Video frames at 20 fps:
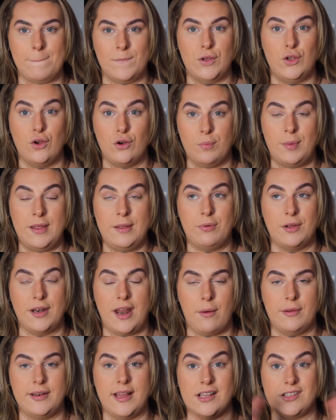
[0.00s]
young people
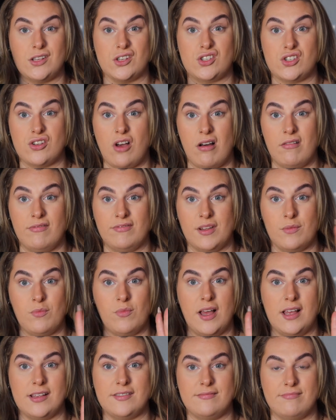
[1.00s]
nowadays are soft and
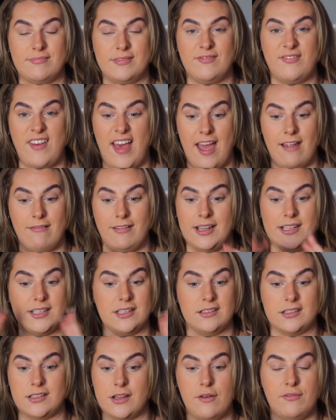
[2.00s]
we're fairies
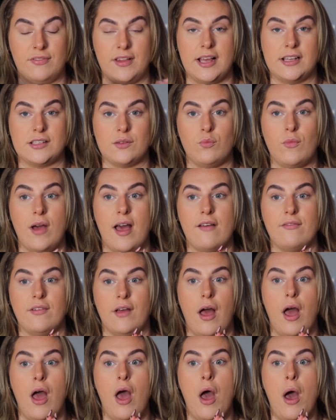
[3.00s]
and snowflakes and
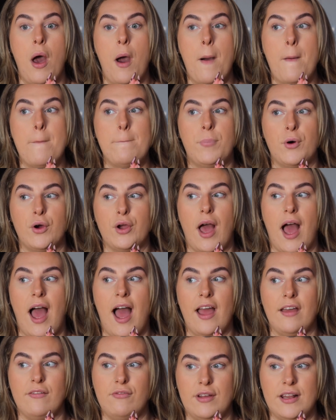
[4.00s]
whatever, but
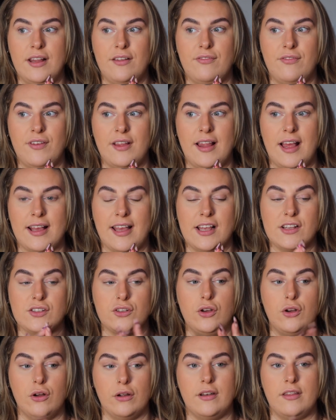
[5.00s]
I really feel like it's
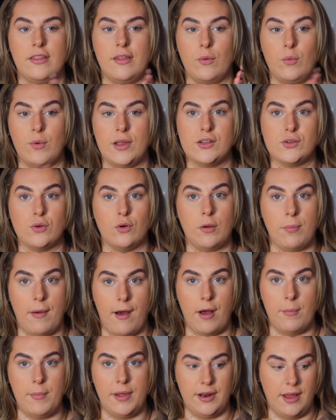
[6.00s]
good that we talk
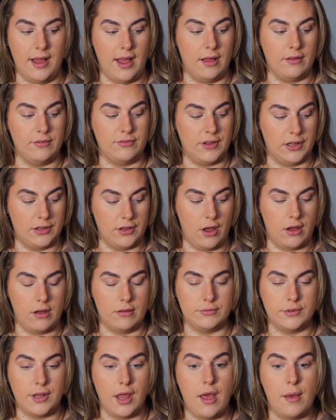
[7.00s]
about our mental health a
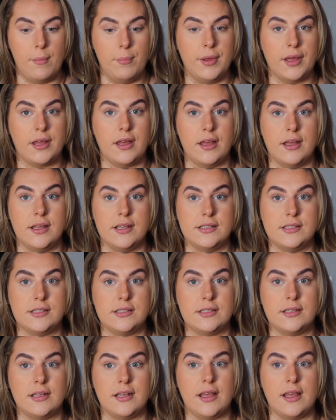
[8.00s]
lot, because